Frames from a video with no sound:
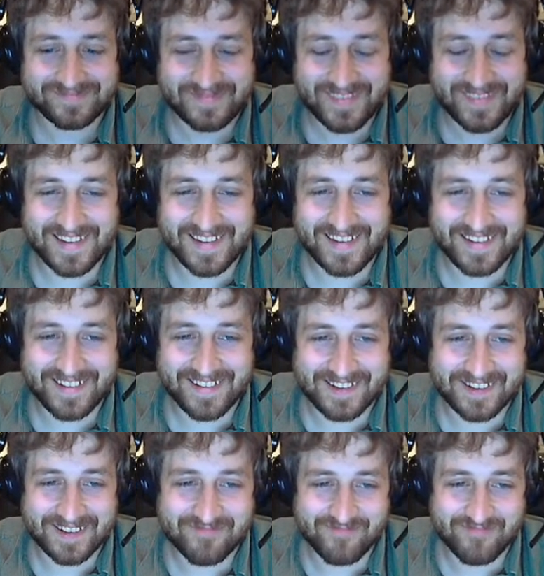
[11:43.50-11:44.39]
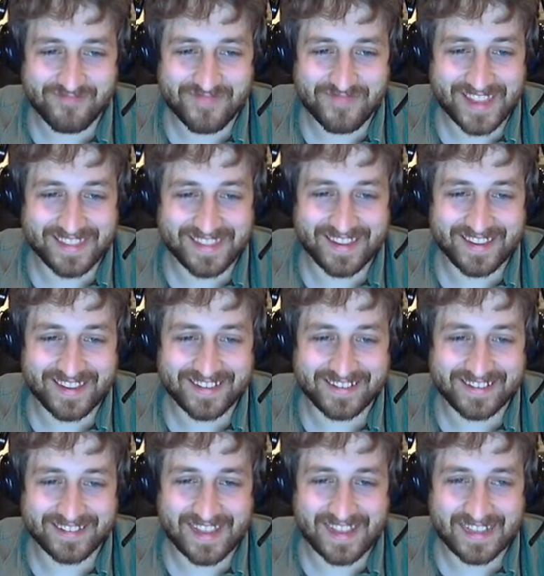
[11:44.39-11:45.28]
And then
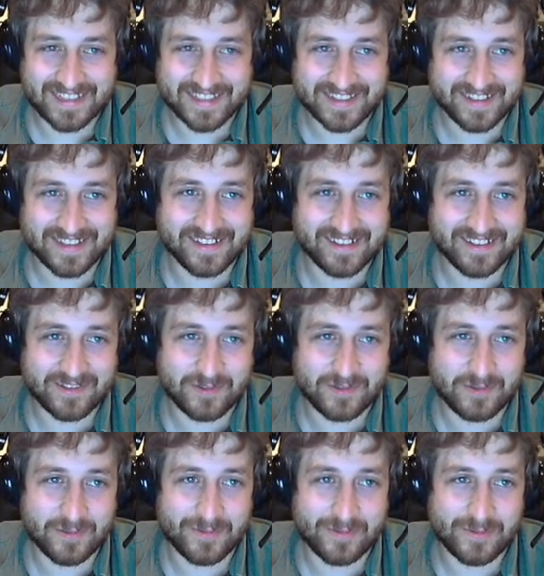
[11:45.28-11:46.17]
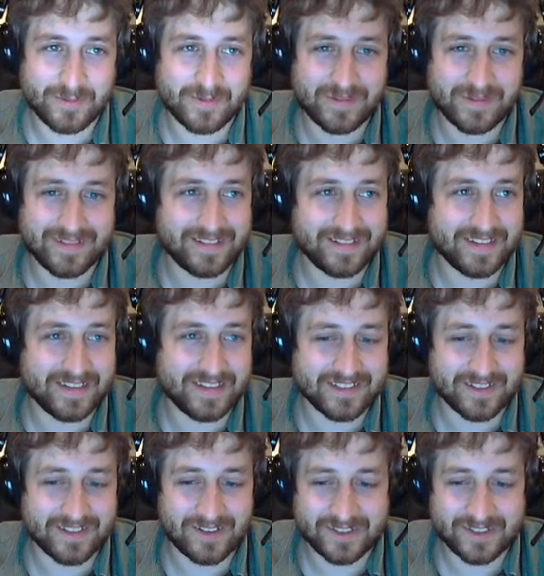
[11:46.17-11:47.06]
Alaska, who
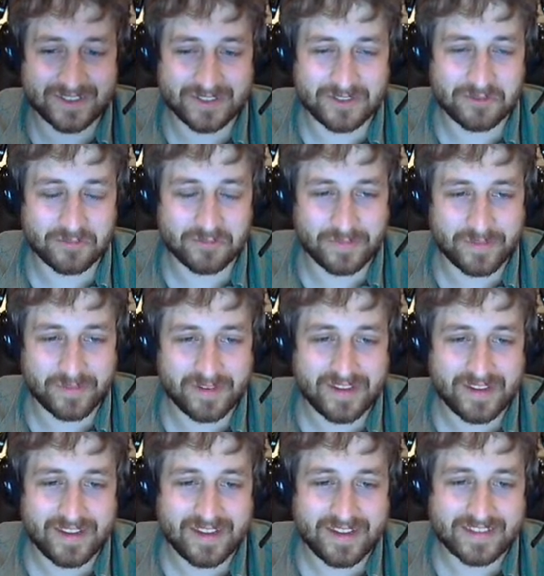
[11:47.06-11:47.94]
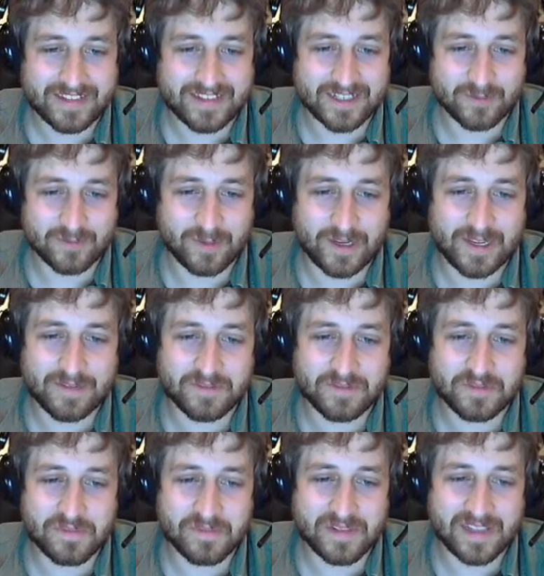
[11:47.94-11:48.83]
is awesome, says,
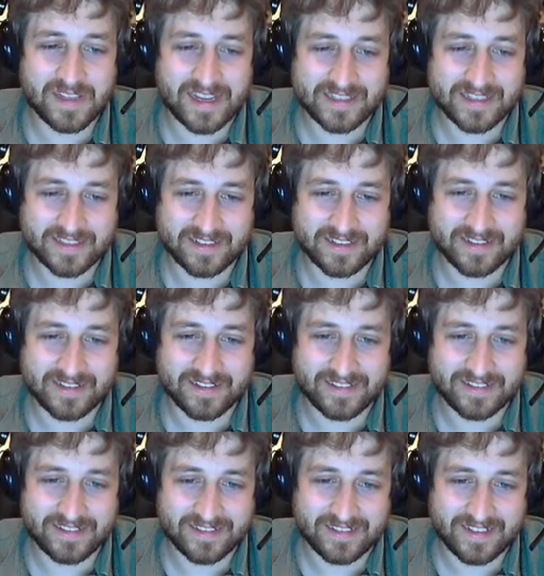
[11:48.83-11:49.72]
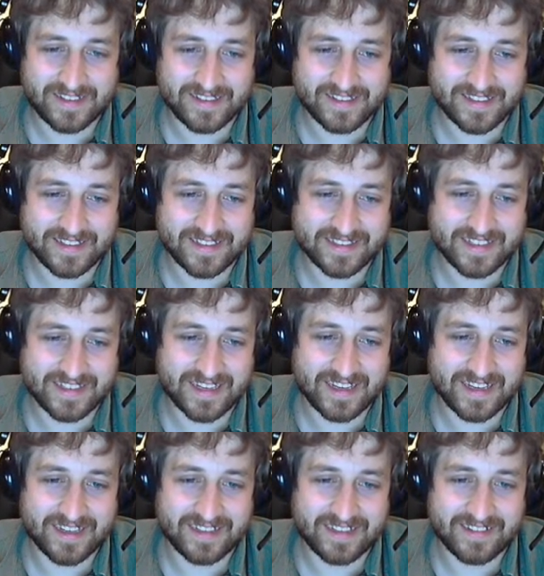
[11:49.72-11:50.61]
waves from Alaska, and then
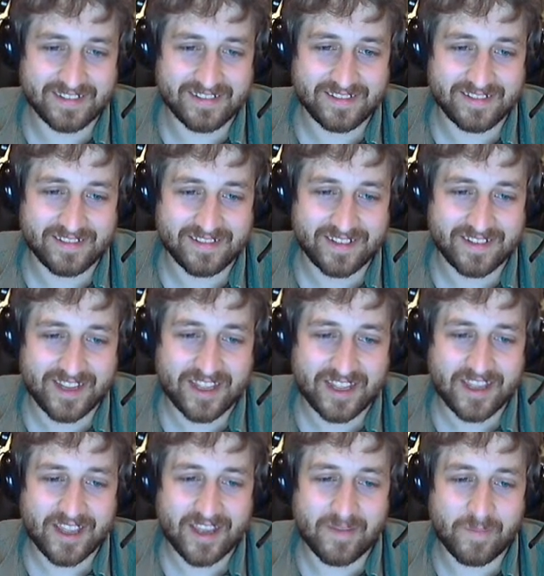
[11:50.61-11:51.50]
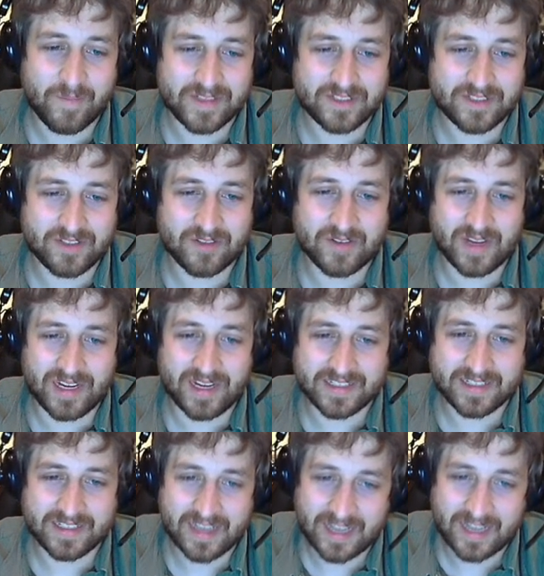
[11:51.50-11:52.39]
said, missed you
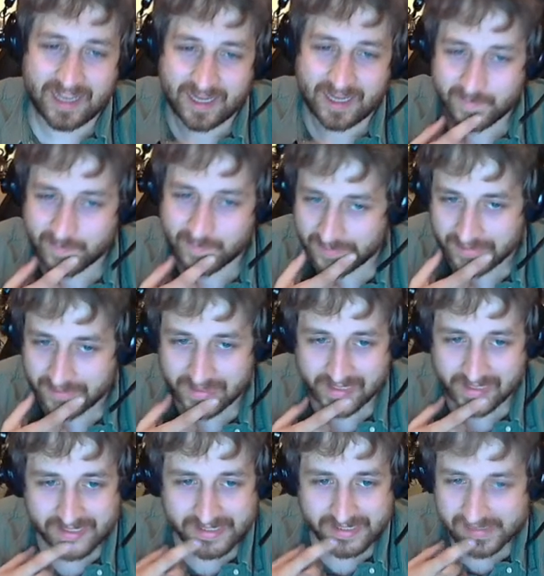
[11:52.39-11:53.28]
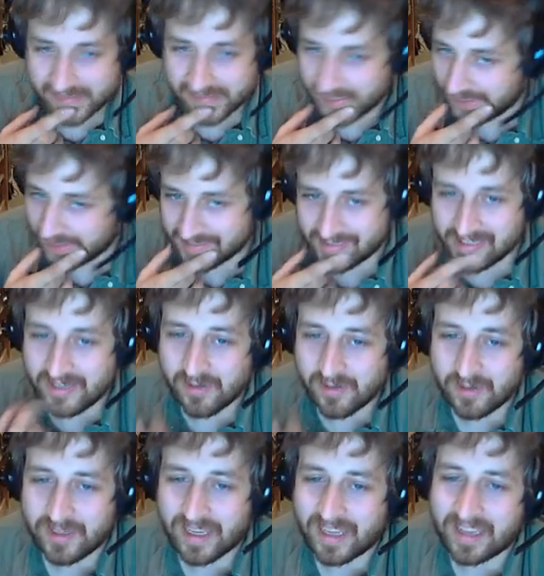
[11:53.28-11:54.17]
guys in game. Till I see
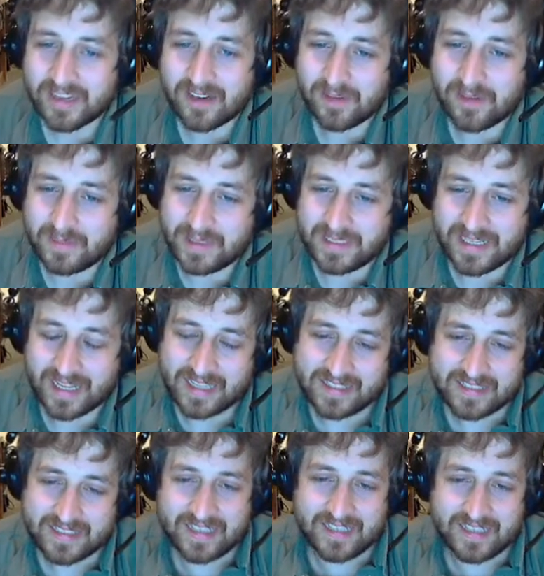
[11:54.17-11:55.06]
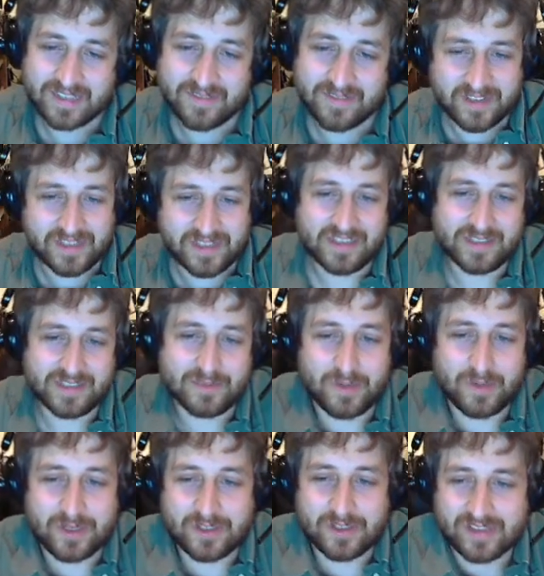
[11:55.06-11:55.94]
you again, I'll be dancing in Divinity's
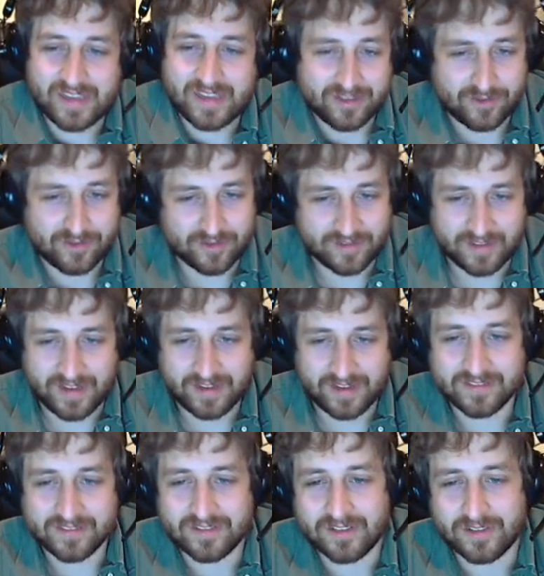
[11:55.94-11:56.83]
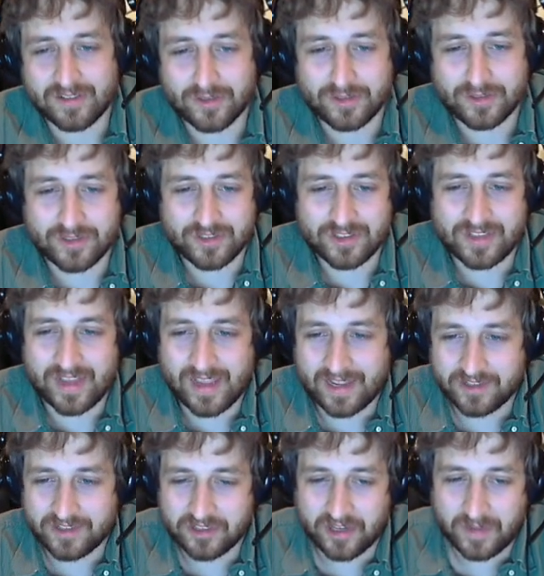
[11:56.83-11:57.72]
Reach / Lion's Arch
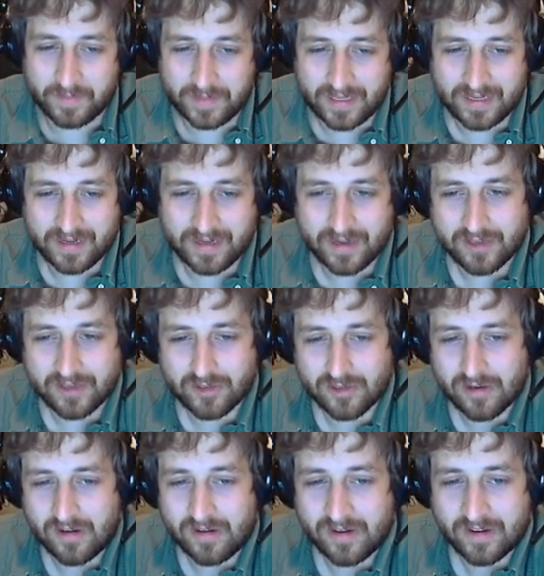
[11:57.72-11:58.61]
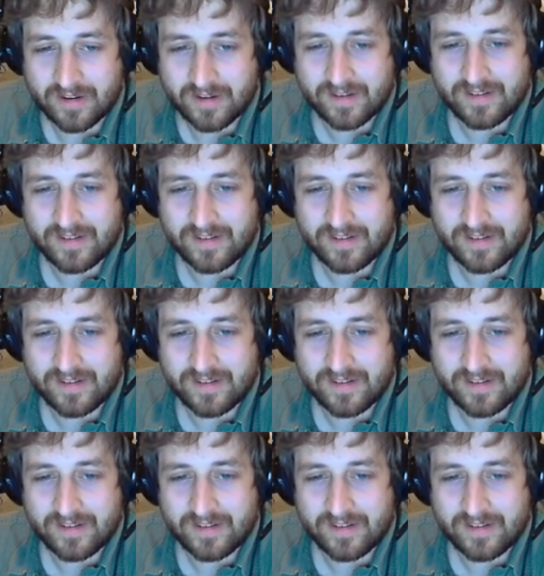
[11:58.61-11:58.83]
a pink char.